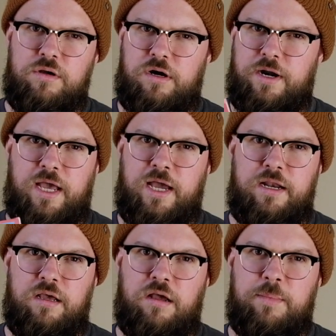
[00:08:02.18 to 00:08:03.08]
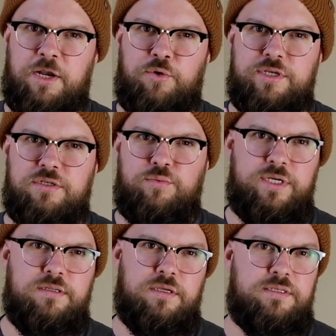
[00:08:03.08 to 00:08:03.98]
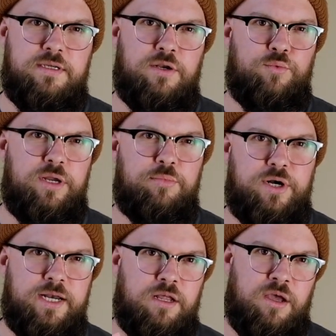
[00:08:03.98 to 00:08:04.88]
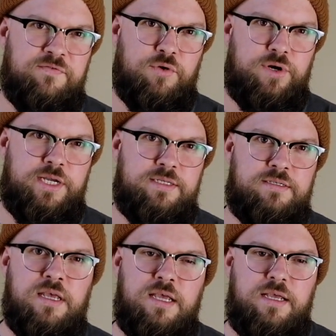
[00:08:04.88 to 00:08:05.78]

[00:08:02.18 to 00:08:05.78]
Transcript: or not. I know he just recently did a reprint of Grease